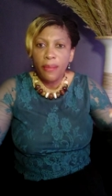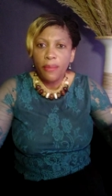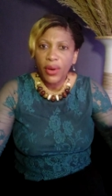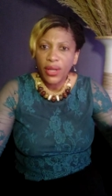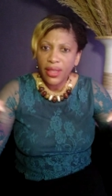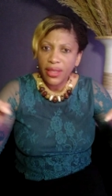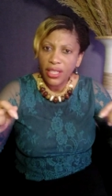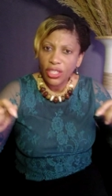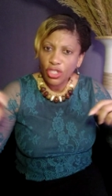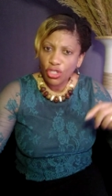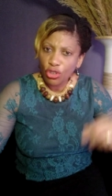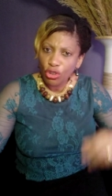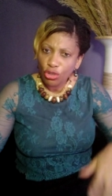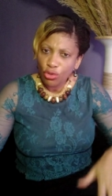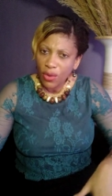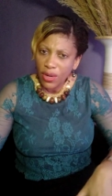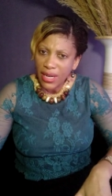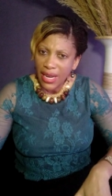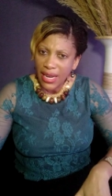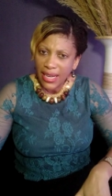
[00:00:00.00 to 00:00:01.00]
But the
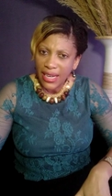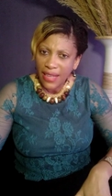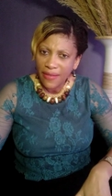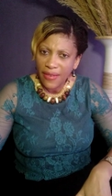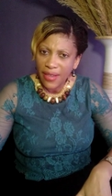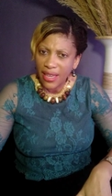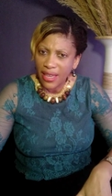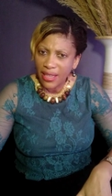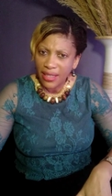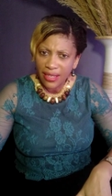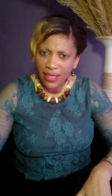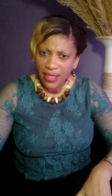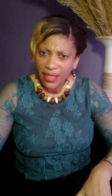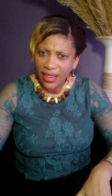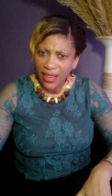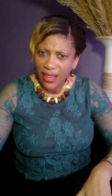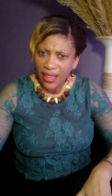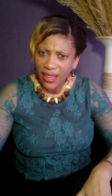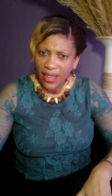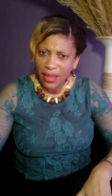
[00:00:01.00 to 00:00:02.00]
children are living
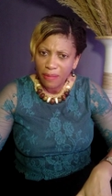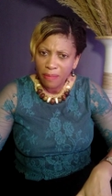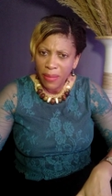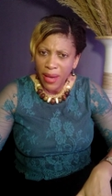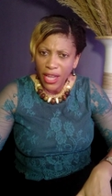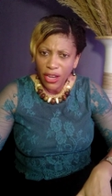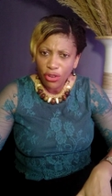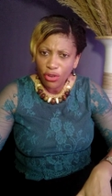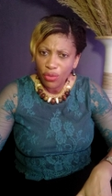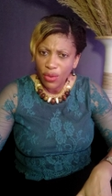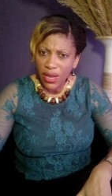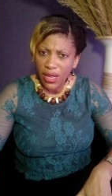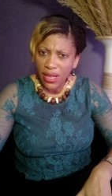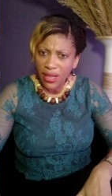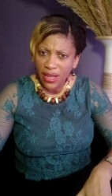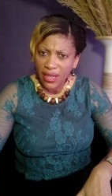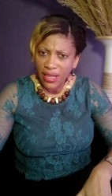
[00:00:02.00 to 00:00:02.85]
in penury